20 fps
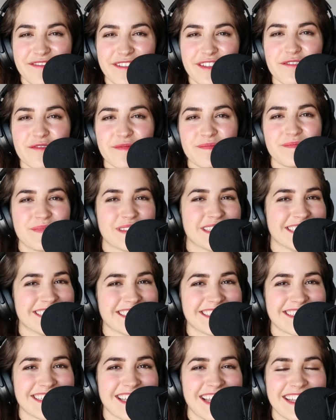Would you
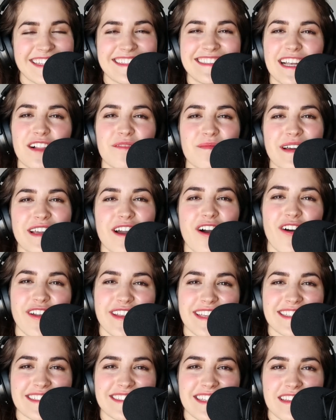please tell my
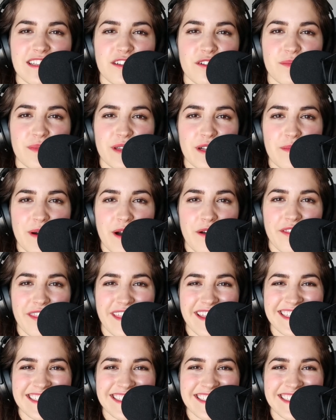audience a little bit about